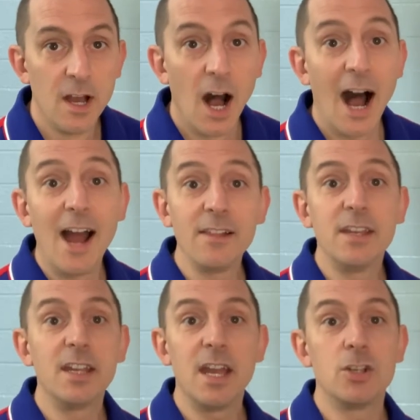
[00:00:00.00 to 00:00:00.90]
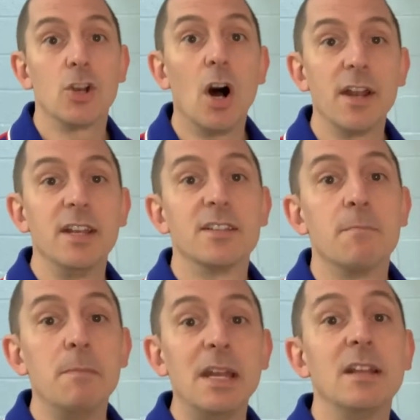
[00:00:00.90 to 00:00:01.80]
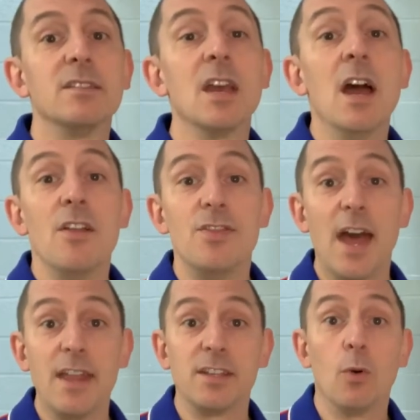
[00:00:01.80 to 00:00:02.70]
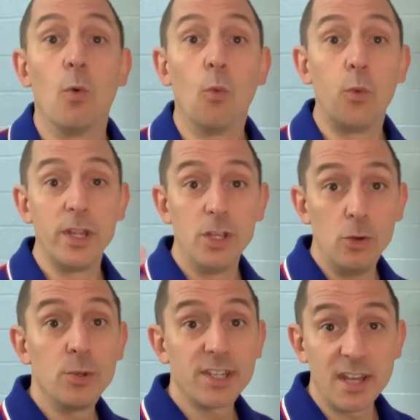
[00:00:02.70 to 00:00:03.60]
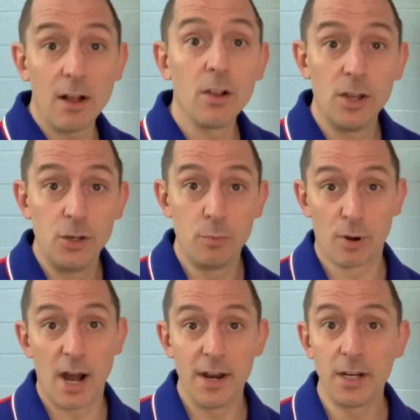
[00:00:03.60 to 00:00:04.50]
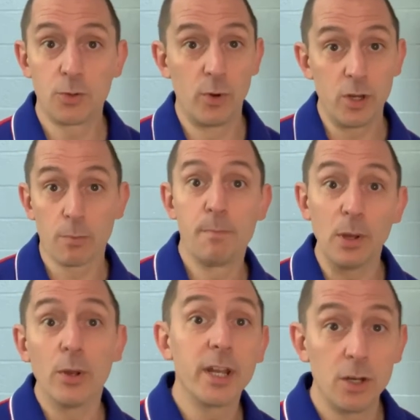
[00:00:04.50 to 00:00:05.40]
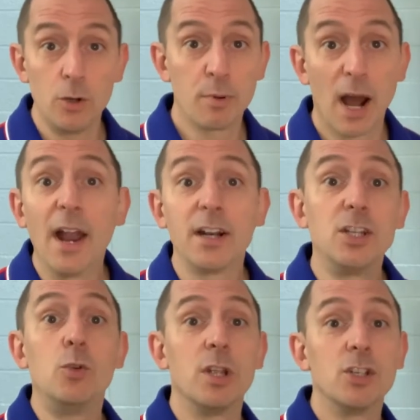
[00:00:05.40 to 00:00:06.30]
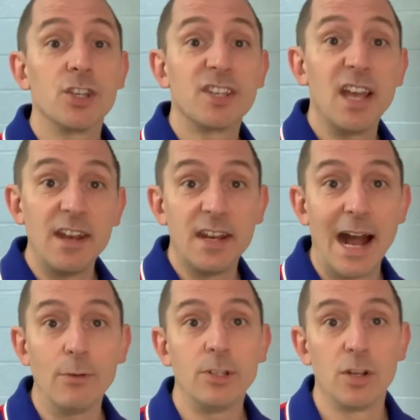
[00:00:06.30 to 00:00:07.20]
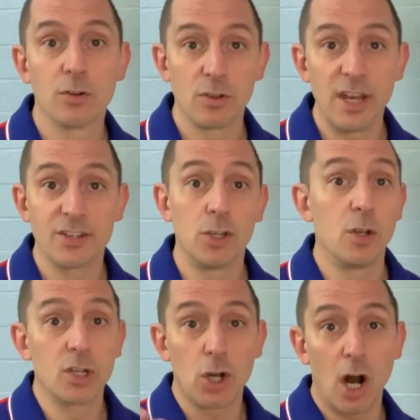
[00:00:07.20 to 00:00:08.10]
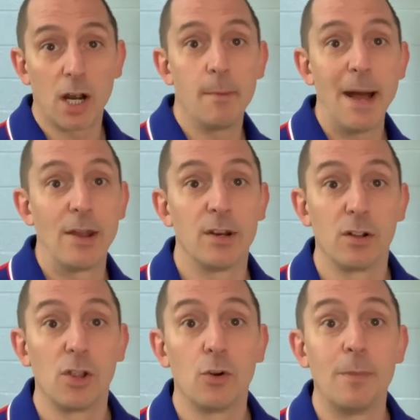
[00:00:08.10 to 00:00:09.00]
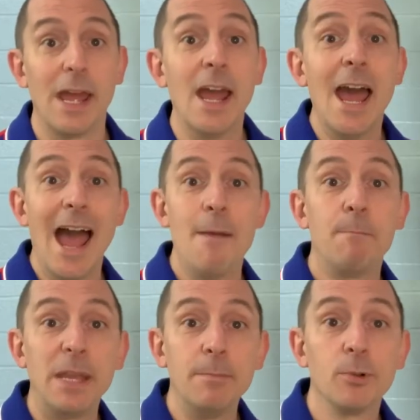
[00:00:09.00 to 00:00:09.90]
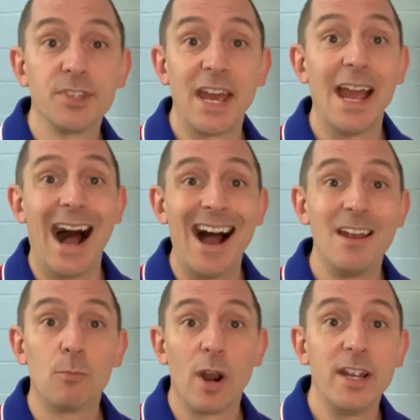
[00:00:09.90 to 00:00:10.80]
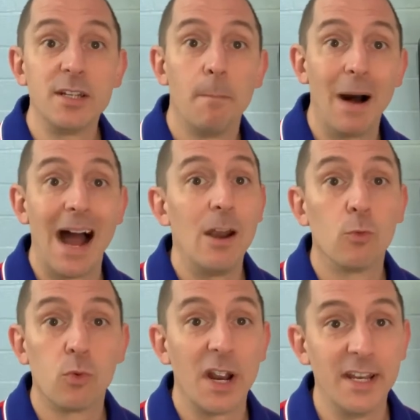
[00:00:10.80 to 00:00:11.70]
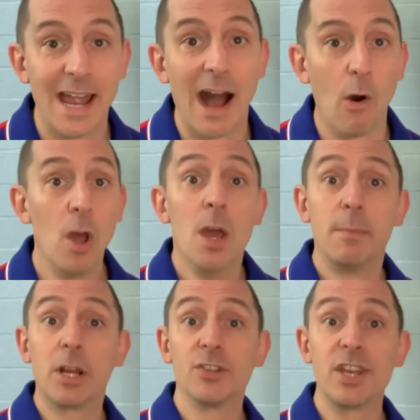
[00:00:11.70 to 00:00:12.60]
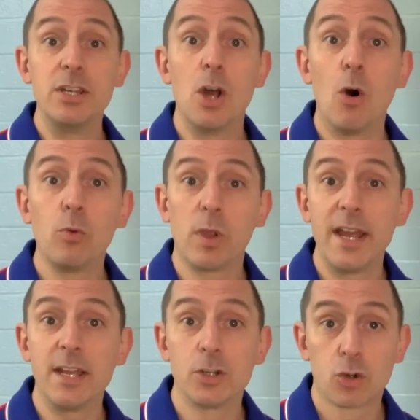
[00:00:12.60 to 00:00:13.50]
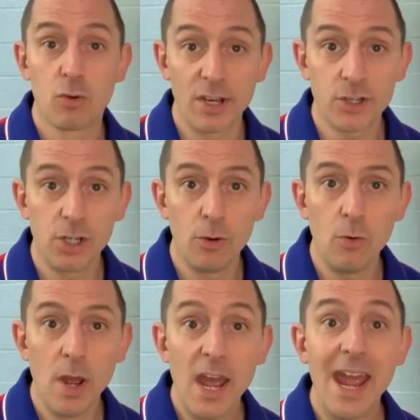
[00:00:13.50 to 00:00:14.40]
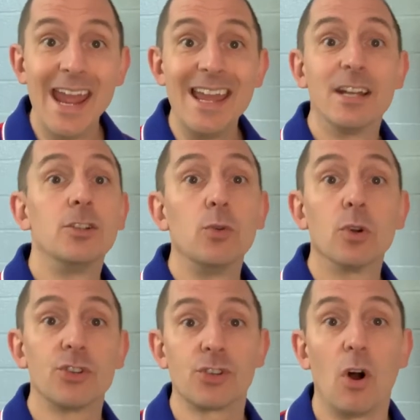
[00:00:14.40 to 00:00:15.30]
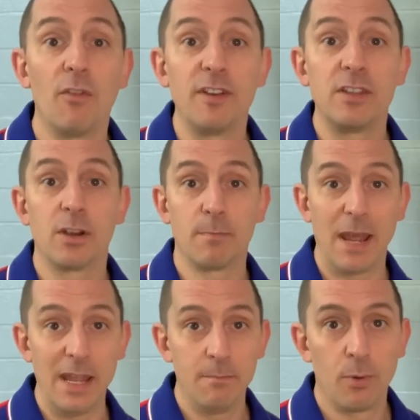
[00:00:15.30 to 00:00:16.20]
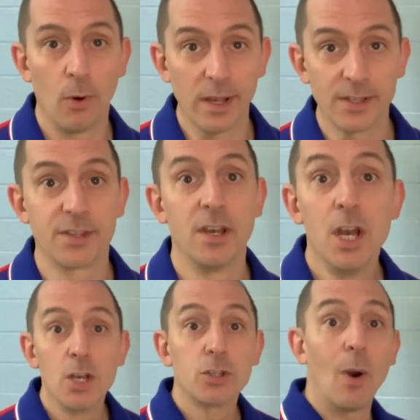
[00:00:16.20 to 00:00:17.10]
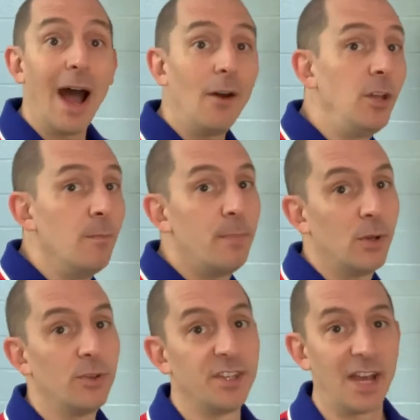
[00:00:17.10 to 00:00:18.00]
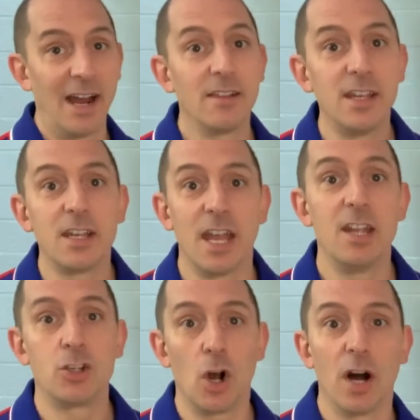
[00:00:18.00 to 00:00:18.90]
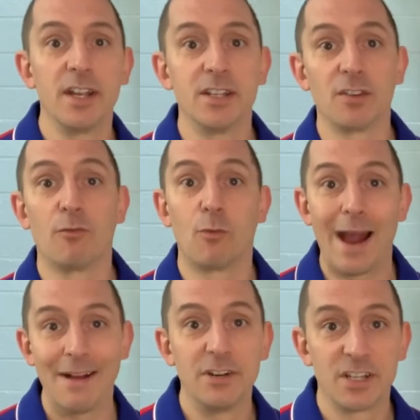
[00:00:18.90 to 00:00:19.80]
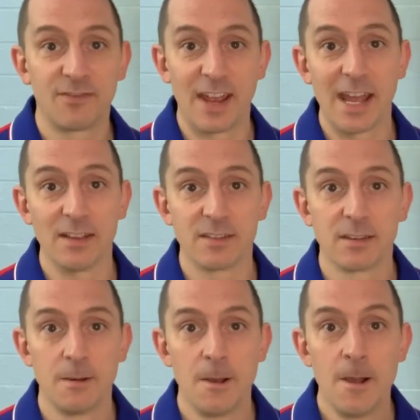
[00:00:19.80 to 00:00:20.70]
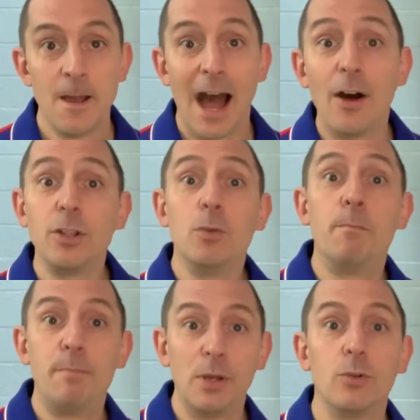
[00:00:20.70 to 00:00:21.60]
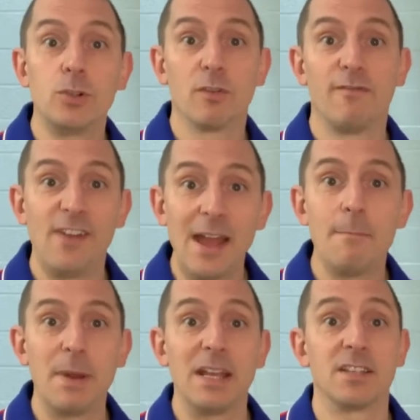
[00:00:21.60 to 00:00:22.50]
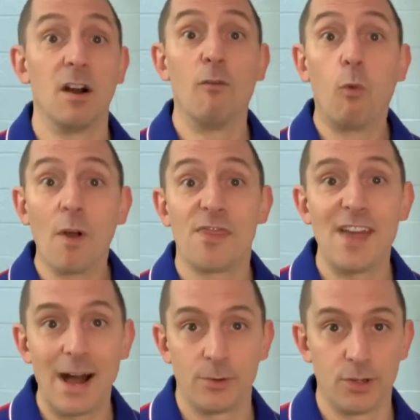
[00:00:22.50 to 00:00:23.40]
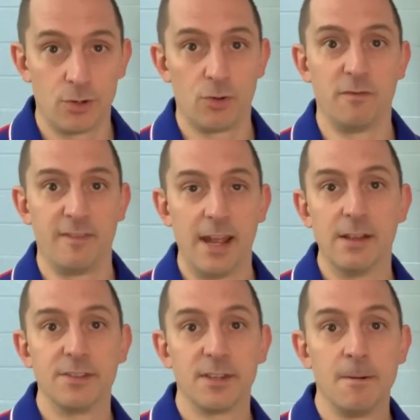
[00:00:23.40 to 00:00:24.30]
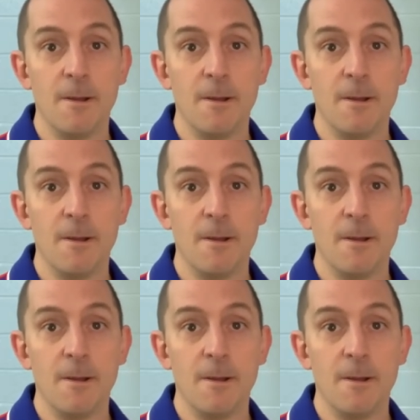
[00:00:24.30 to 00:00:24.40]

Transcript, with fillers: A highly engaged audience means that when you sell a new product, when you're building a new product, you can just send it out to your list. You can talk about it a little bit, and people say, I am ready to buy right now because they know, like, and trust you, and you are solving their pain points. So, how do you build this highly engaged audience of ravenous fans? How do you build your fan base of 1,000 true fans?